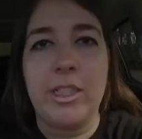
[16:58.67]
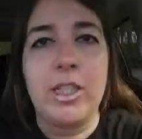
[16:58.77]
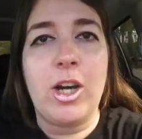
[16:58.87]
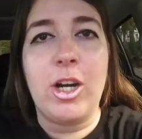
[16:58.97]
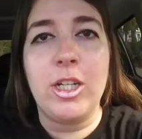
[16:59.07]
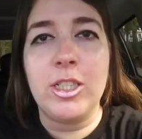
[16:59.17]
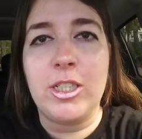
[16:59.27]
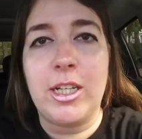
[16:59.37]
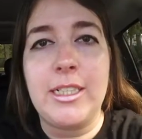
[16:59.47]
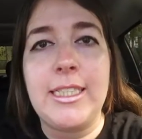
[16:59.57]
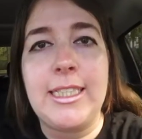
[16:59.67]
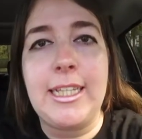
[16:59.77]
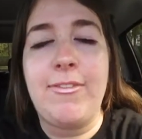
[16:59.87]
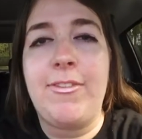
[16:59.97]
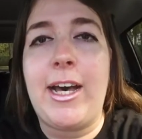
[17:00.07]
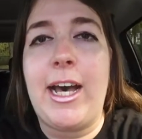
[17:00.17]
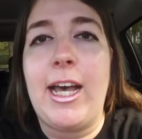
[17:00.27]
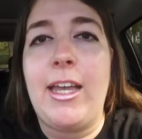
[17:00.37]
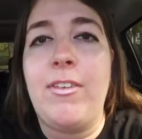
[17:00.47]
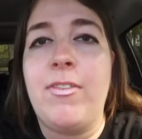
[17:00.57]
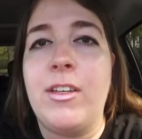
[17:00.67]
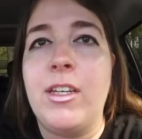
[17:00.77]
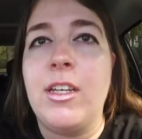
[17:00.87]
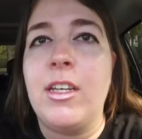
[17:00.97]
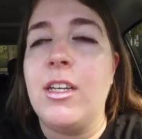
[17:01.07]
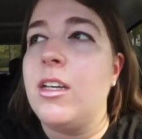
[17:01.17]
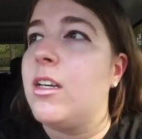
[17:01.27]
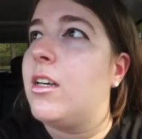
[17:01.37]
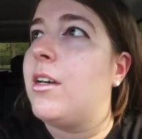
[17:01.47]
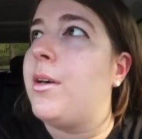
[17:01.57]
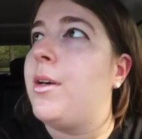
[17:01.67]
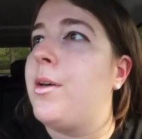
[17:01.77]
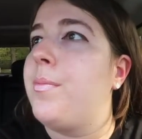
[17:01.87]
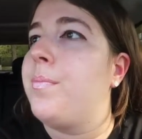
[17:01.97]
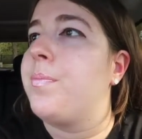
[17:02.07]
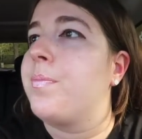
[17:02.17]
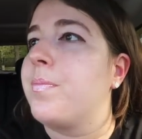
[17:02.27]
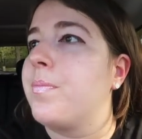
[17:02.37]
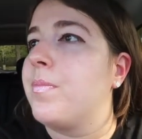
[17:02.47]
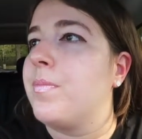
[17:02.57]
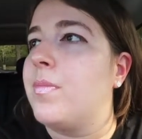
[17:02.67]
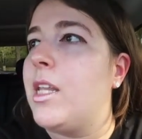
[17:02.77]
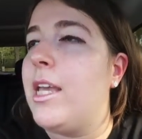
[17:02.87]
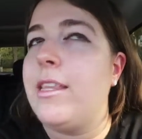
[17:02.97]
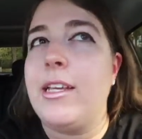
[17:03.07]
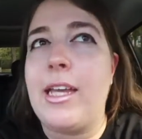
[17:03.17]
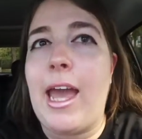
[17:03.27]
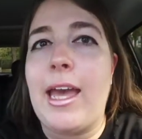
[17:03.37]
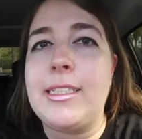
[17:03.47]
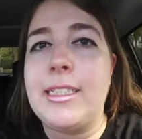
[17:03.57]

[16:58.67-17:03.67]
car does sit five. Um, and the gas